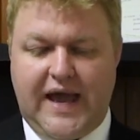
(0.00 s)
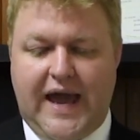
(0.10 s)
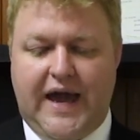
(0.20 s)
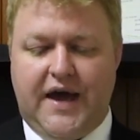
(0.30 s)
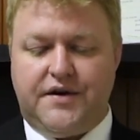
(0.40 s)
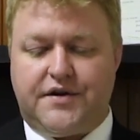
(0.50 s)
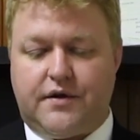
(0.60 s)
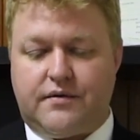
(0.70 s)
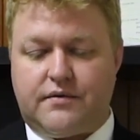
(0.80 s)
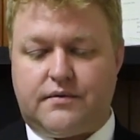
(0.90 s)

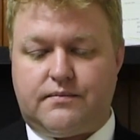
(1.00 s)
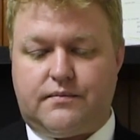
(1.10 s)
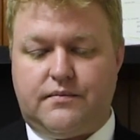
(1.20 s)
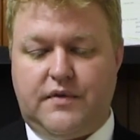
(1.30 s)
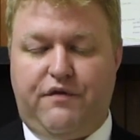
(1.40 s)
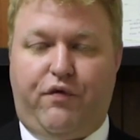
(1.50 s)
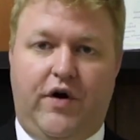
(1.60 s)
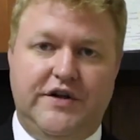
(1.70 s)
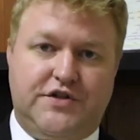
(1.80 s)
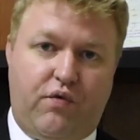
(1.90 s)
And if
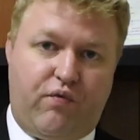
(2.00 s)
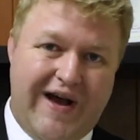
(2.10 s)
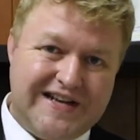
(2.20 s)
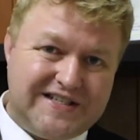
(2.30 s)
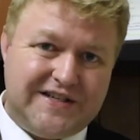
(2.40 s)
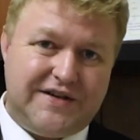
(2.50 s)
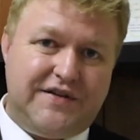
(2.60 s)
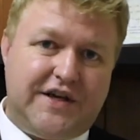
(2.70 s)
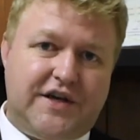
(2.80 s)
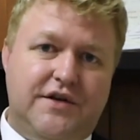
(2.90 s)
one is arrested
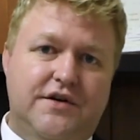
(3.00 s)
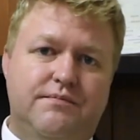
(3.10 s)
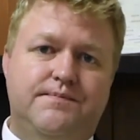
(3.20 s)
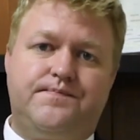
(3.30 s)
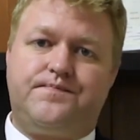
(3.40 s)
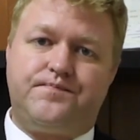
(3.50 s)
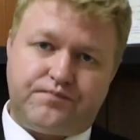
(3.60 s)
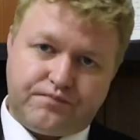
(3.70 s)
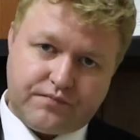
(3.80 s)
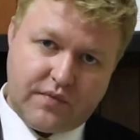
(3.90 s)
in the kingdom,
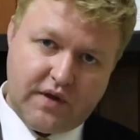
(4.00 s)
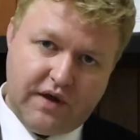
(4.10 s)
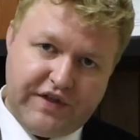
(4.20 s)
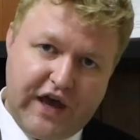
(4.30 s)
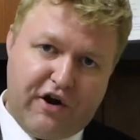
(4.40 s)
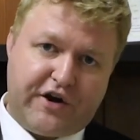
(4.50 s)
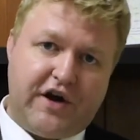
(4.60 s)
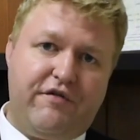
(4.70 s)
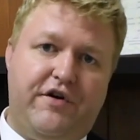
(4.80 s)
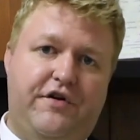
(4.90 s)
they are
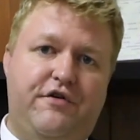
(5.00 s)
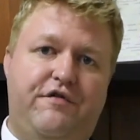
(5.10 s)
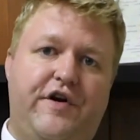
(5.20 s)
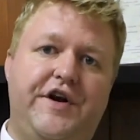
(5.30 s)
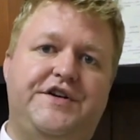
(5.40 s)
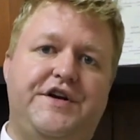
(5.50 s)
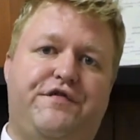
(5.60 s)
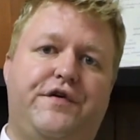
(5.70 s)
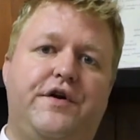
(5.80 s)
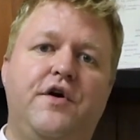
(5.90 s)
covered under a very
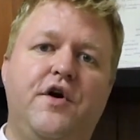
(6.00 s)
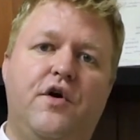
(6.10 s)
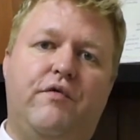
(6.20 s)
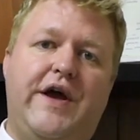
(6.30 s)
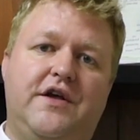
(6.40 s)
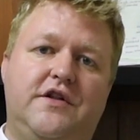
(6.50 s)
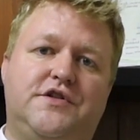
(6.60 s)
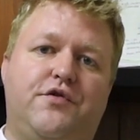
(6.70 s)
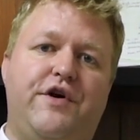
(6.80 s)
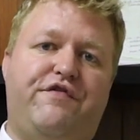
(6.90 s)
different
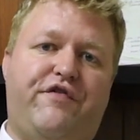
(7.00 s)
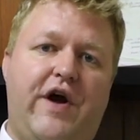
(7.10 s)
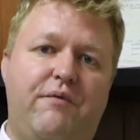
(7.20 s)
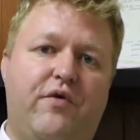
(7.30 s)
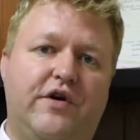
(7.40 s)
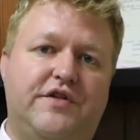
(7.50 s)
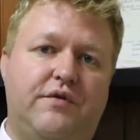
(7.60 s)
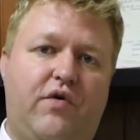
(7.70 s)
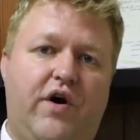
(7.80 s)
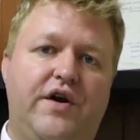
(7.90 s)
regulatory framework
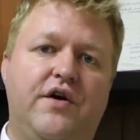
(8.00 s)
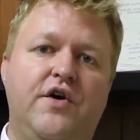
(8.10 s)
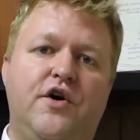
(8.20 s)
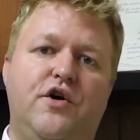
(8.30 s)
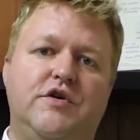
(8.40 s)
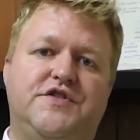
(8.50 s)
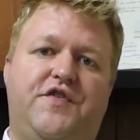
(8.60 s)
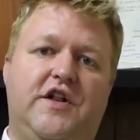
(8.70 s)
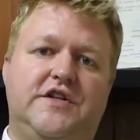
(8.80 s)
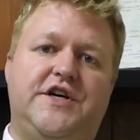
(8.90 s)
than one who is
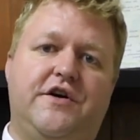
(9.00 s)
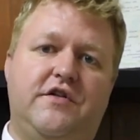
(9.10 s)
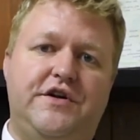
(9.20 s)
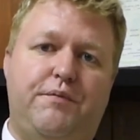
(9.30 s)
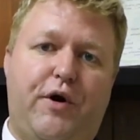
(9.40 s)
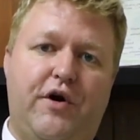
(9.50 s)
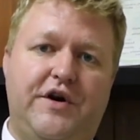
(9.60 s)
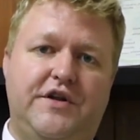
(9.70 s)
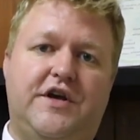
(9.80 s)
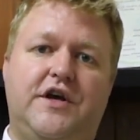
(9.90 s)
voluntarily
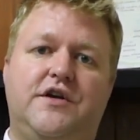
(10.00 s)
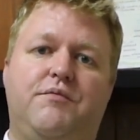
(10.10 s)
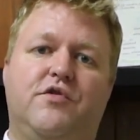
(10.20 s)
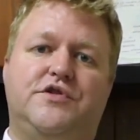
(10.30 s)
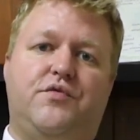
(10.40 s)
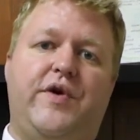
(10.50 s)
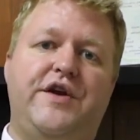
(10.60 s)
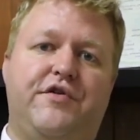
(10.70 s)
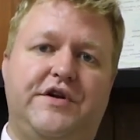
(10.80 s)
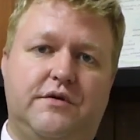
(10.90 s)
departing the kingdom or
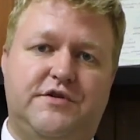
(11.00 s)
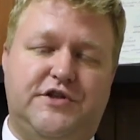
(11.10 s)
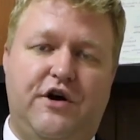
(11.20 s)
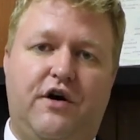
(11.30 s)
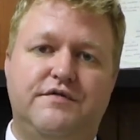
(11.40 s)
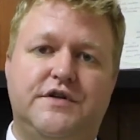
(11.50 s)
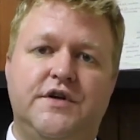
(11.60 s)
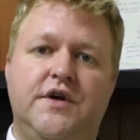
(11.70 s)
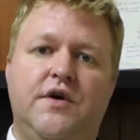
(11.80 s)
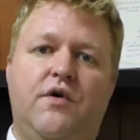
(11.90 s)
surrendering themselves
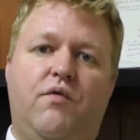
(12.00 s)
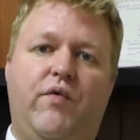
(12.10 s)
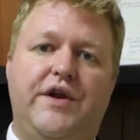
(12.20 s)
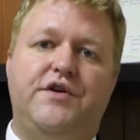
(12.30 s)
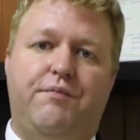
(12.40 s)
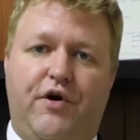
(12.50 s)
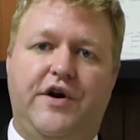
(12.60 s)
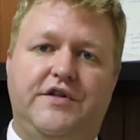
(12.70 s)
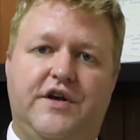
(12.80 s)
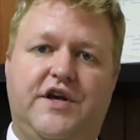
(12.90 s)
when
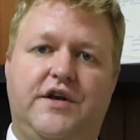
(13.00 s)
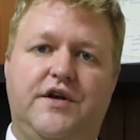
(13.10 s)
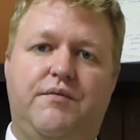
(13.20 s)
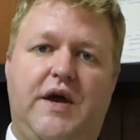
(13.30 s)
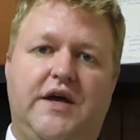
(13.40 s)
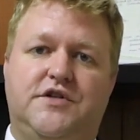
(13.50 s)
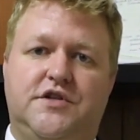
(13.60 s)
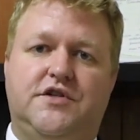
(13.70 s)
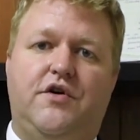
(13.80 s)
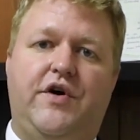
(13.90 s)
departing the kingdom and
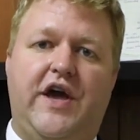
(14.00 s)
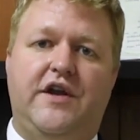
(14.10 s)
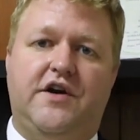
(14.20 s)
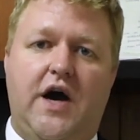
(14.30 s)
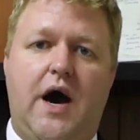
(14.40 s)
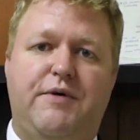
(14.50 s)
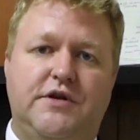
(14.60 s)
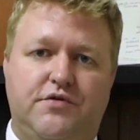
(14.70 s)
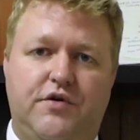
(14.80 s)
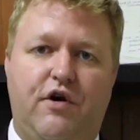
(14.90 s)
just going ahead and
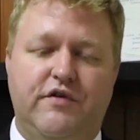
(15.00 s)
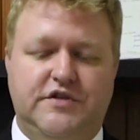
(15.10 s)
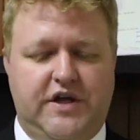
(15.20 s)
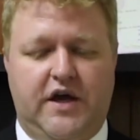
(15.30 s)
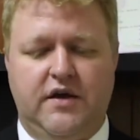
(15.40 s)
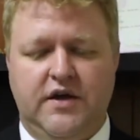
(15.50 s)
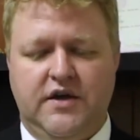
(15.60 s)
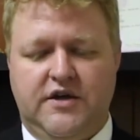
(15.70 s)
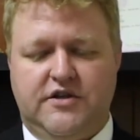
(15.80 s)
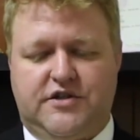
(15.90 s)
copping to an overstay.
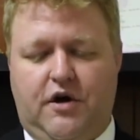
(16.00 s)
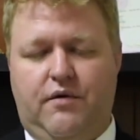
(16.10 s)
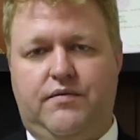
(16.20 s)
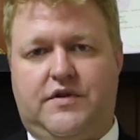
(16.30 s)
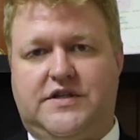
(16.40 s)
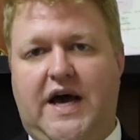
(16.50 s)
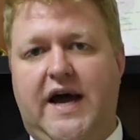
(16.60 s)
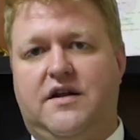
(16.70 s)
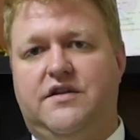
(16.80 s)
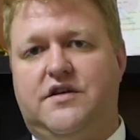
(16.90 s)
So the
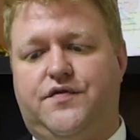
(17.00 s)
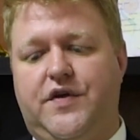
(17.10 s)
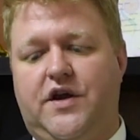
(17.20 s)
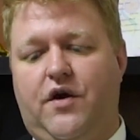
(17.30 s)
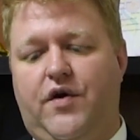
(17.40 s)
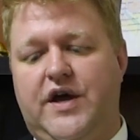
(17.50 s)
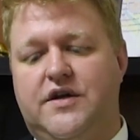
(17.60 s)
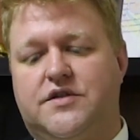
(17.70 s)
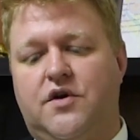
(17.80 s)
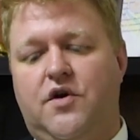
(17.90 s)
title of this video
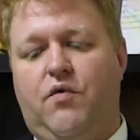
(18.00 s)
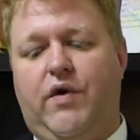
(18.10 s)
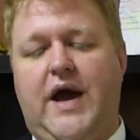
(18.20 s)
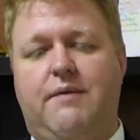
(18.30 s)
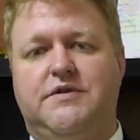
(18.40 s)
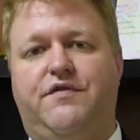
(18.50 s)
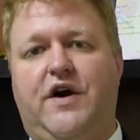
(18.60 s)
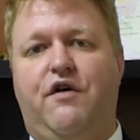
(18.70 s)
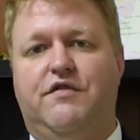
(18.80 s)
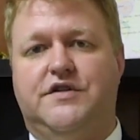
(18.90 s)
is, what happens if
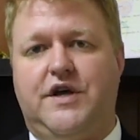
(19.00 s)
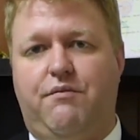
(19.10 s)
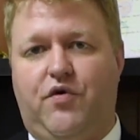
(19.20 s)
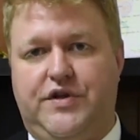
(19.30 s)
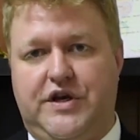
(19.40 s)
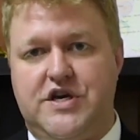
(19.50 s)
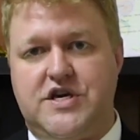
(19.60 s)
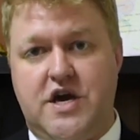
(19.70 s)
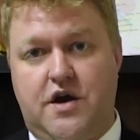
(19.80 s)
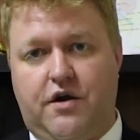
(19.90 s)
I overstay more than a
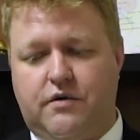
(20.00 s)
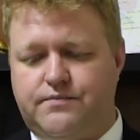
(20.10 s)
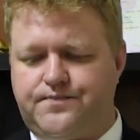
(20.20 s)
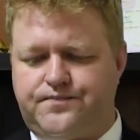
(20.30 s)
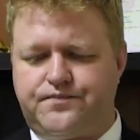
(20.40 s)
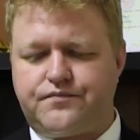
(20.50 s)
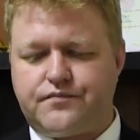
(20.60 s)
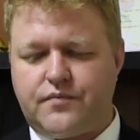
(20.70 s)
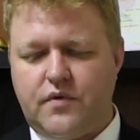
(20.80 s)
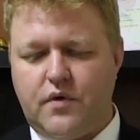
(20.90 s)
year?
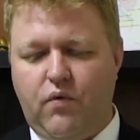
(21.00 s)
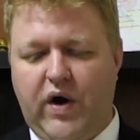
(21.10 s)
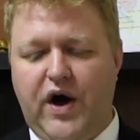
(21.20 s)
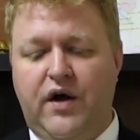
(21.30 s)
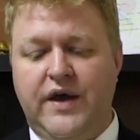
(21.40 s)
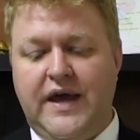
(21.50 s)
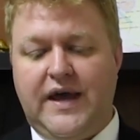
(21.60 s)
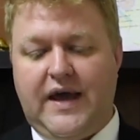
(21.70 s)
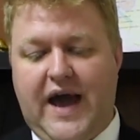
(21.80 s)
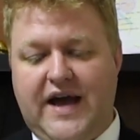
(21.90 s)
Well,
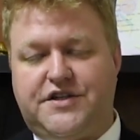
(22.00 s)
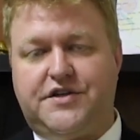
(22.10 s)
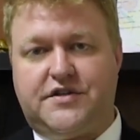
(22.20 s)
as you